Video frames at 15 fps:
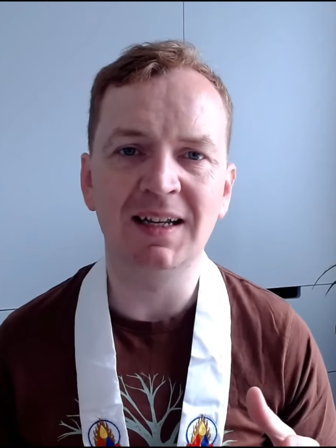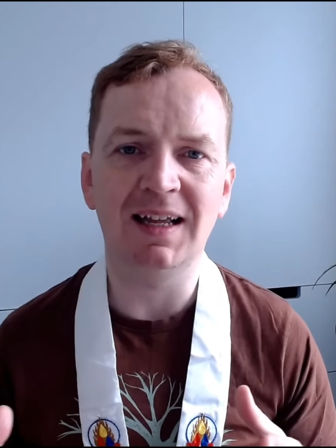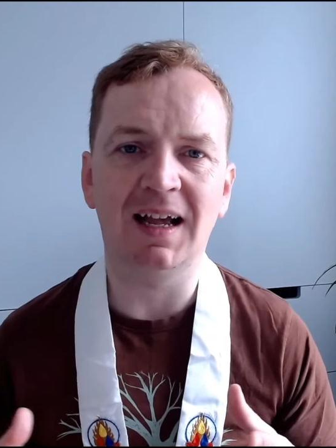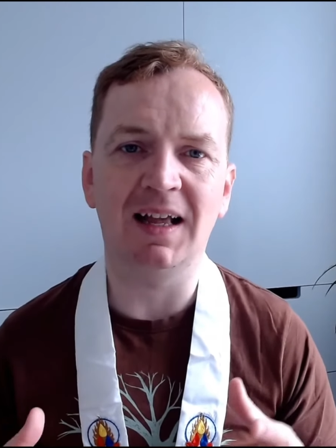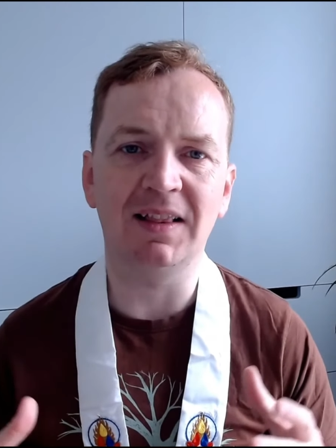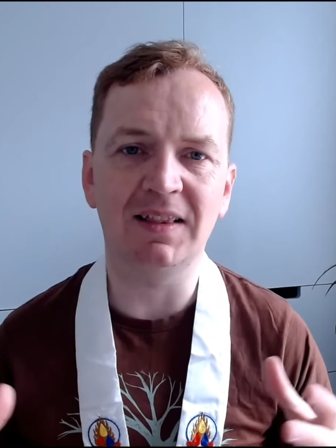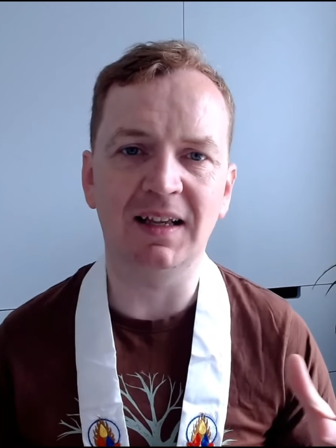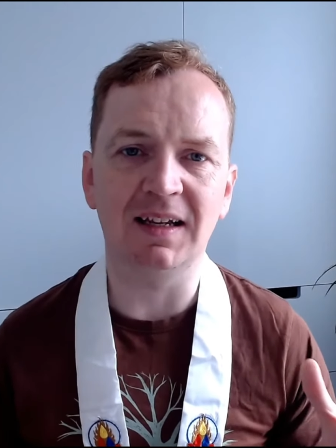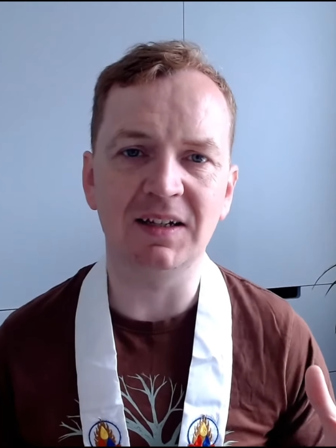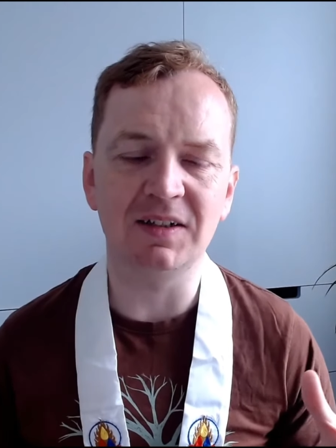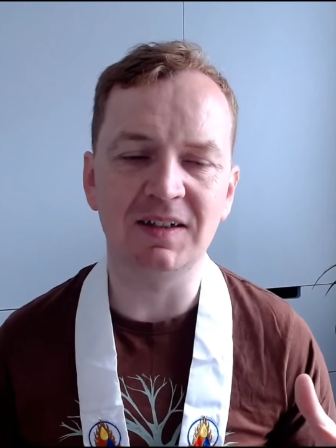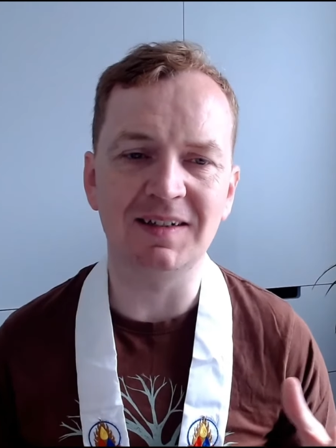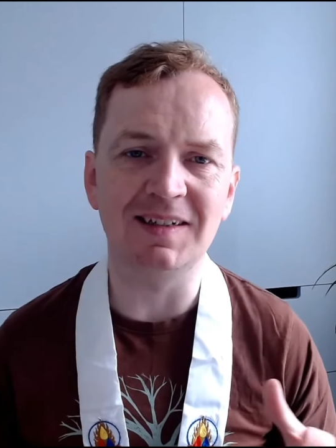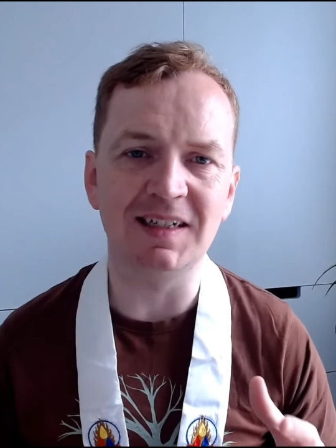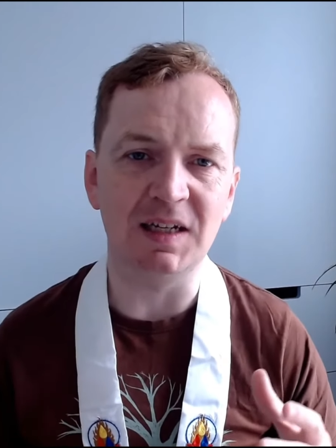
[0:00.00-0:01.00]
at that
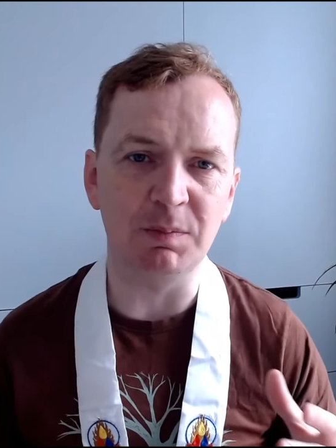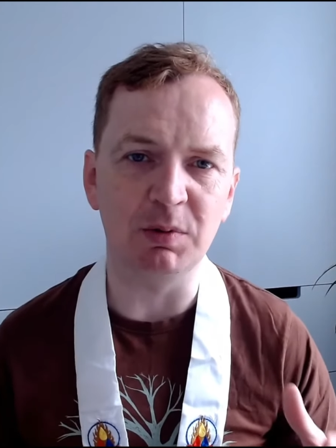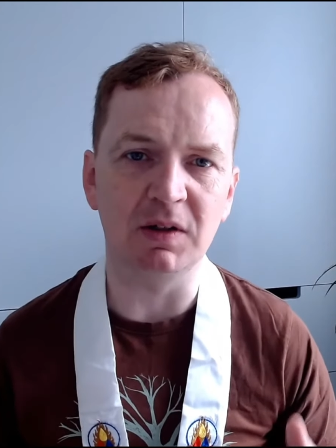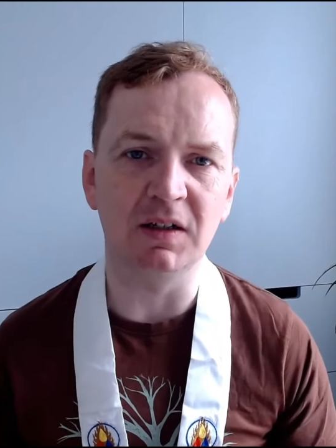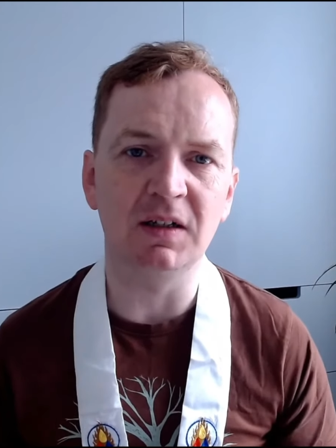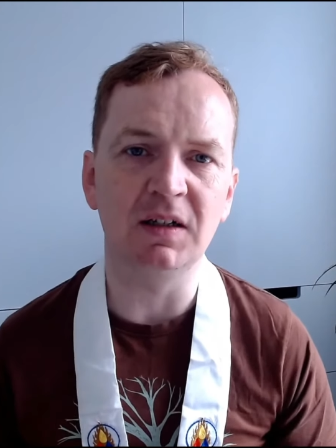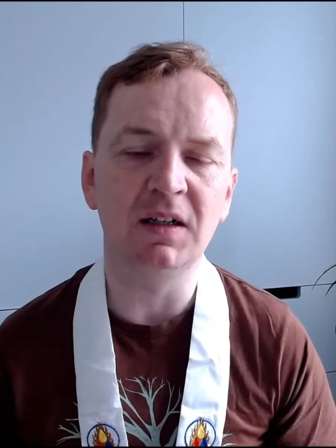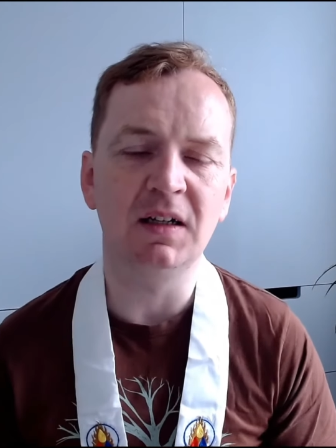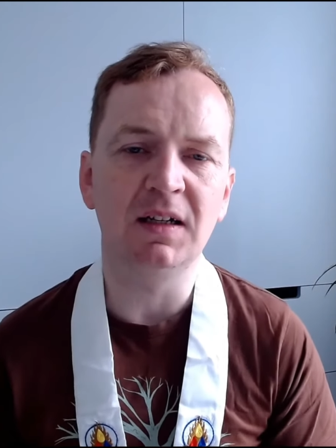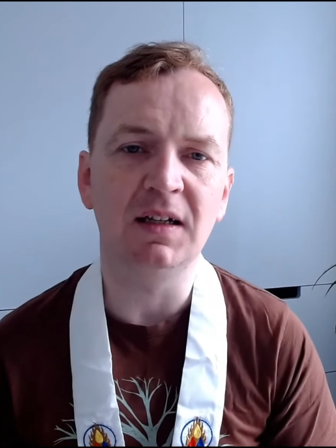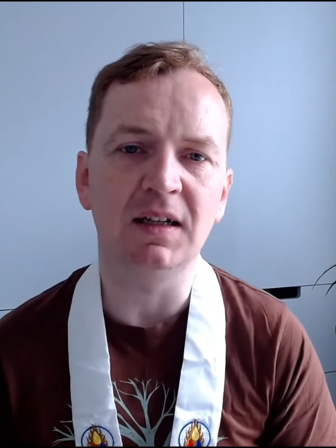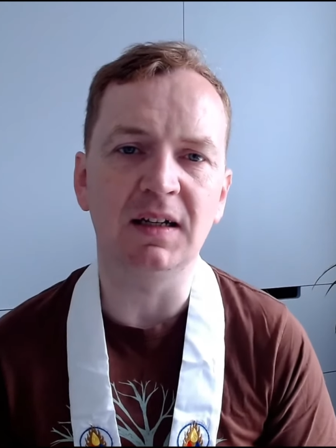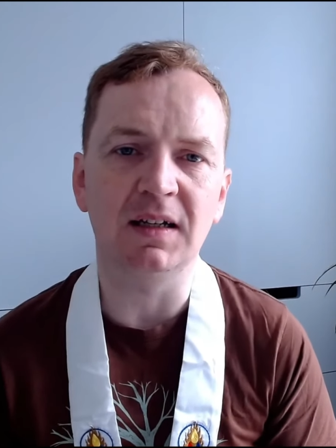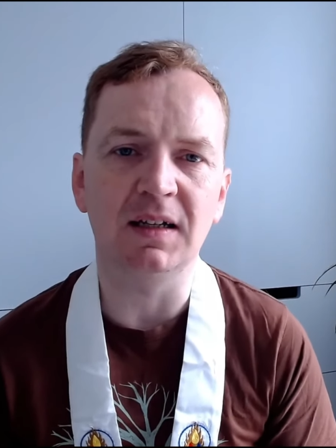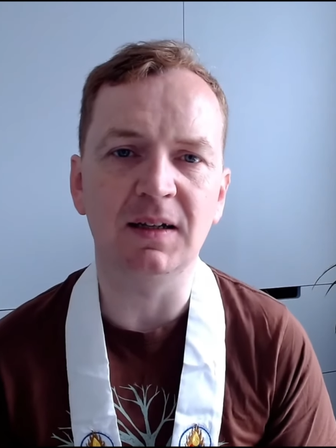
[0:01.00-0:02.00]
deeper,
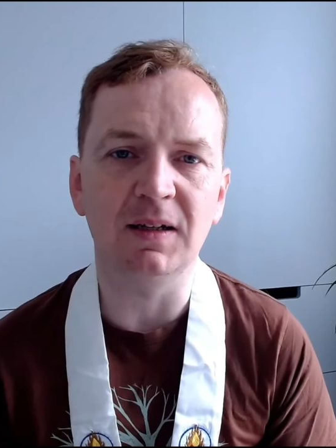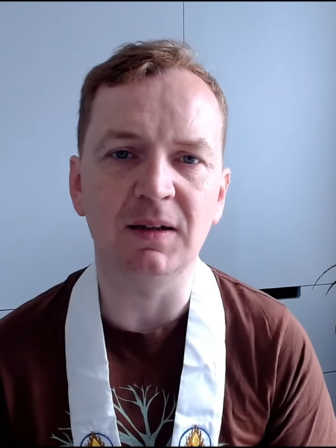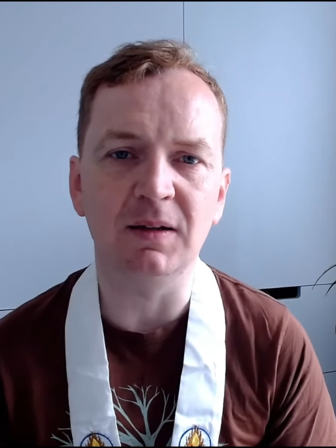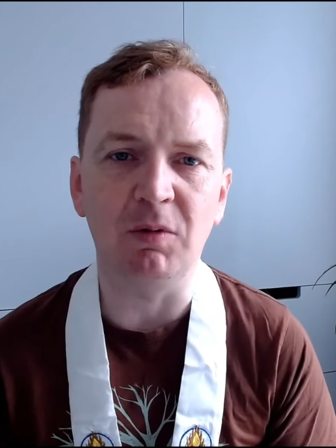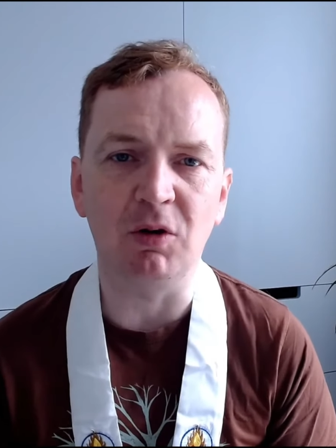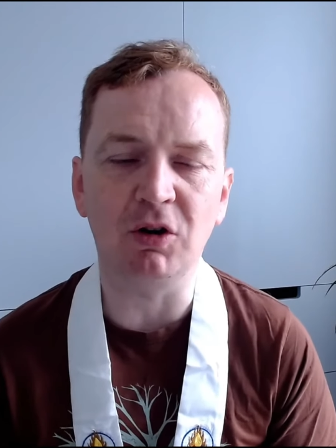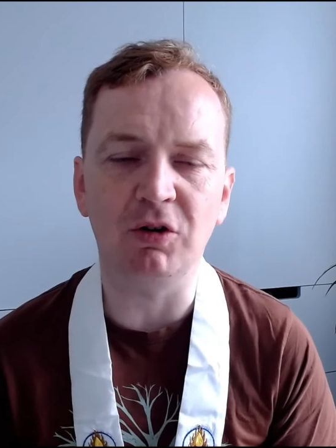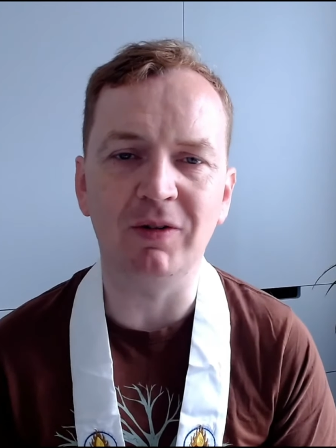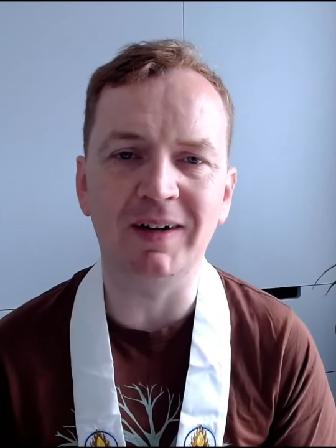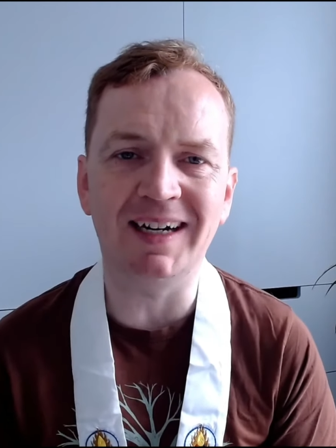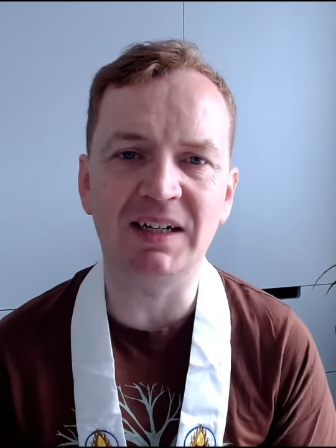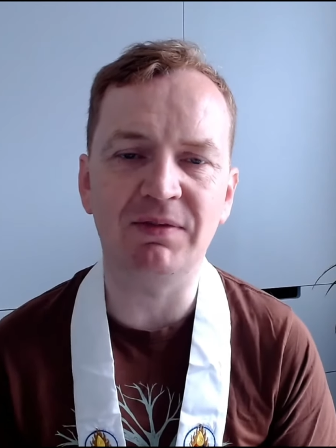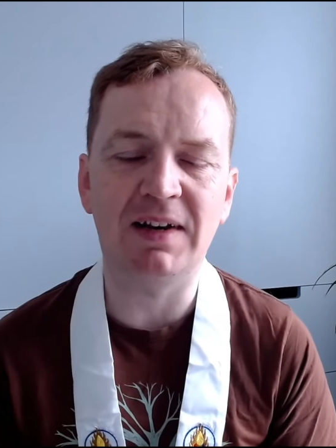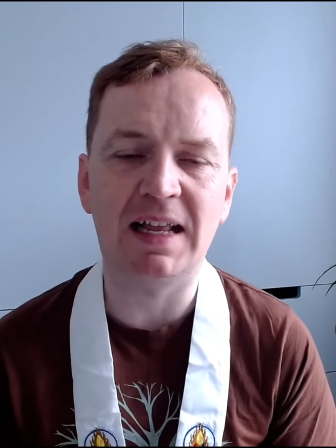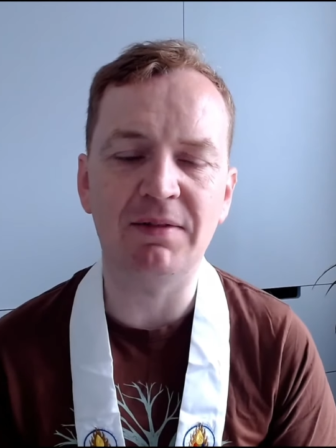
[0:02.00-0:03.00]
more
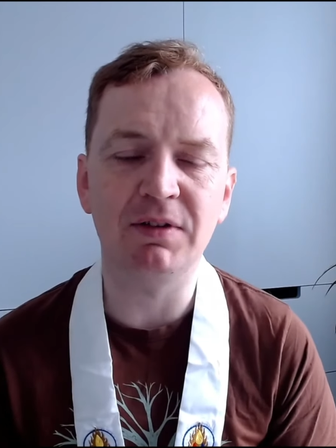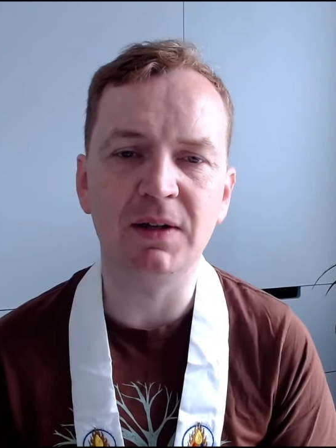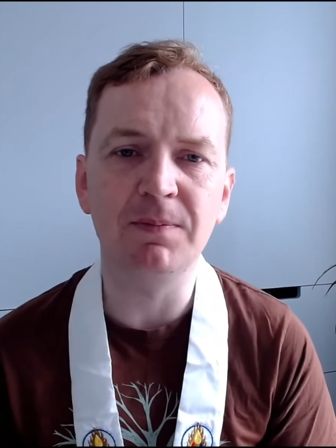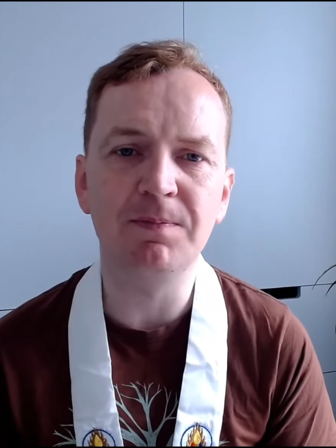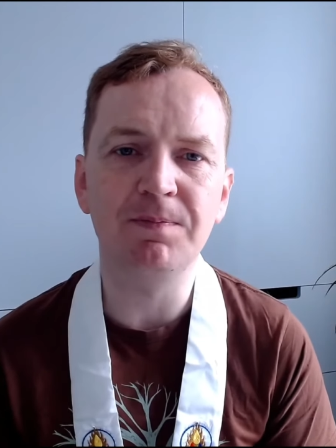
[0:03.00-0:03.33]
creative level.